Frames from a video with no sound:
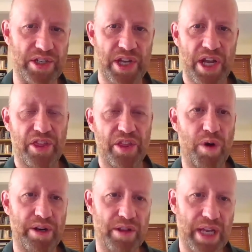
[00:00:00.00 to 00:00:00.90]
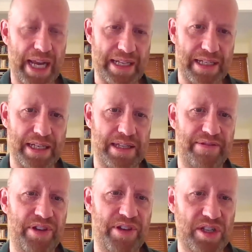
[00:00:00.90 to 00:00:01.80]
The one on the left is the
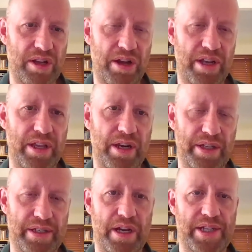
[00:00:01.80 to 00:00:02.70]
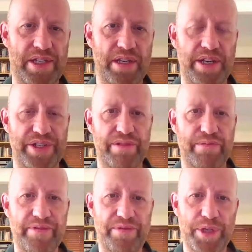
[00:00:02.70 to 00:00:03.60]
first line that looks at isoniazid and RIF
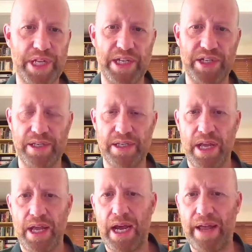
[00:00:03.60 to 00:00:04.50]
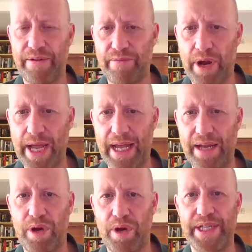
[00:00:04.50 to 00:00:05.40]
mutations, and the right-hand one
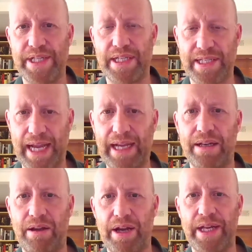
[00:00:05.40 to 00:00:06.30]
is the second line